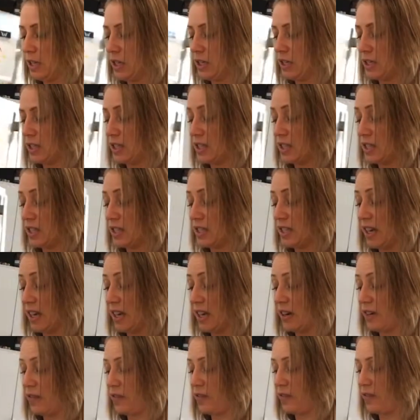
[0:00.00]

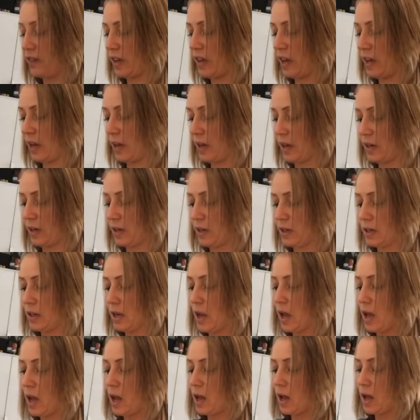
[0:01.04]
stuff,
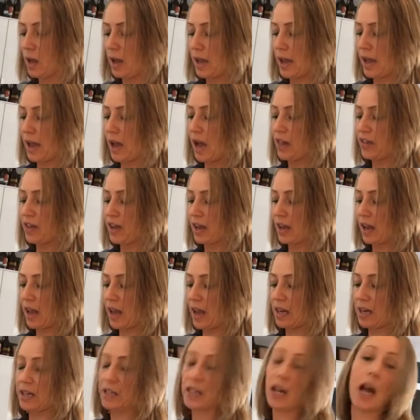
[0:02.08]
and I think
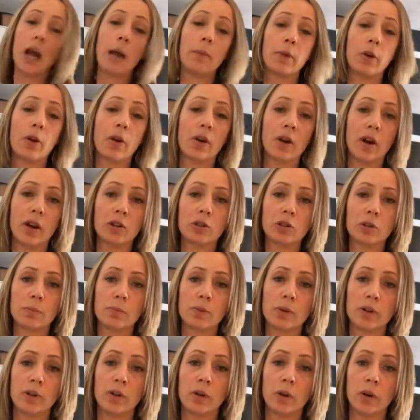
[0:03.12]
anytime you're an
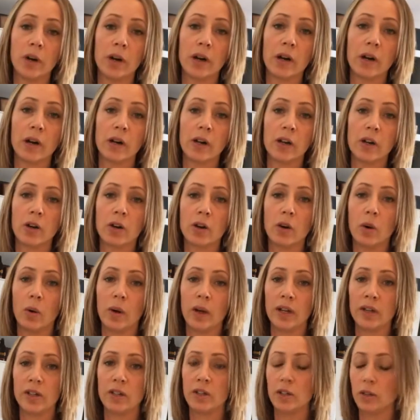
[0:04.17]
entrepreneur, you're
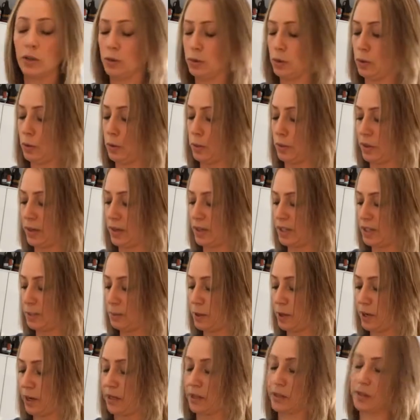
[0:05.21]
going to
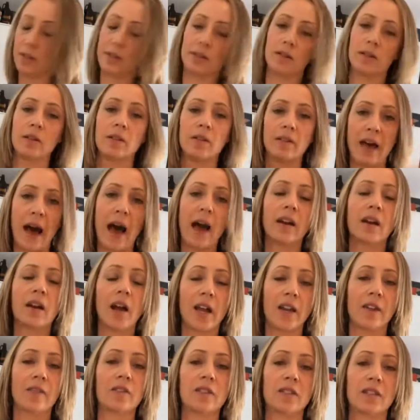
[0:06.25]
experience that
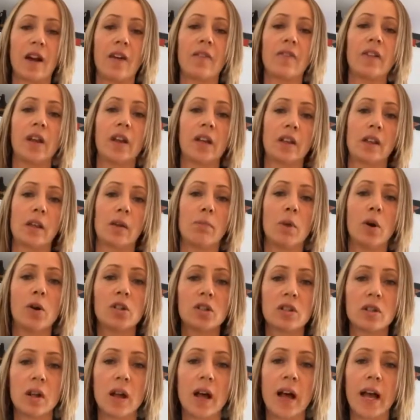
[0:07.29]
kind of stuff, like the
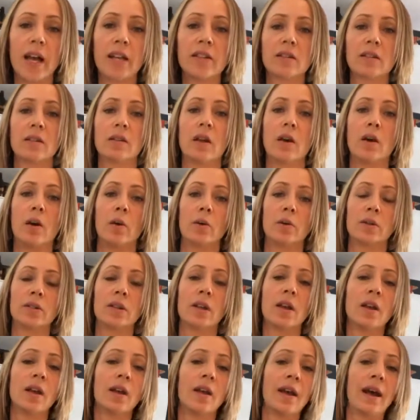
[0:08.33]
emotional highs and
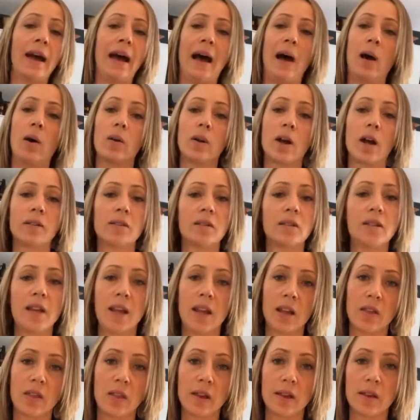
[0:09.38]
lows, how not to
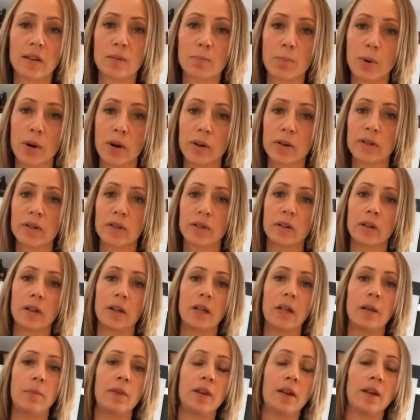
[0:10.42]
take things
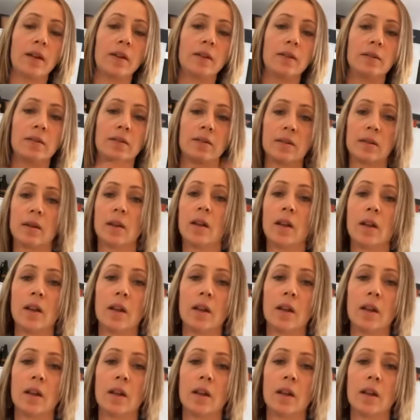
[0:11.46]
personally, because,